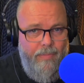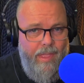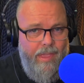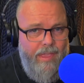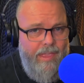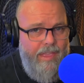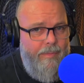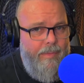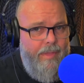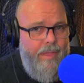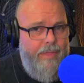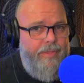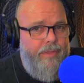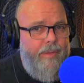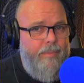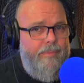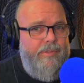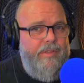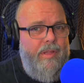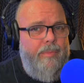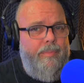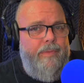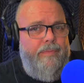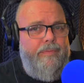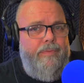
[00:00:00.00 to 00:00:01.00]
Give me a thumbs
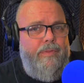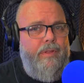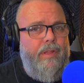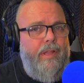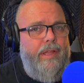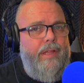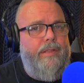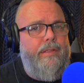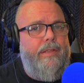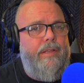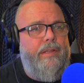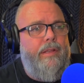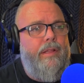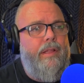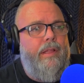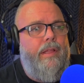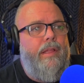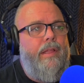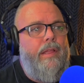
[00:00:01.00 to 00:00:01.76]
up if you liked it.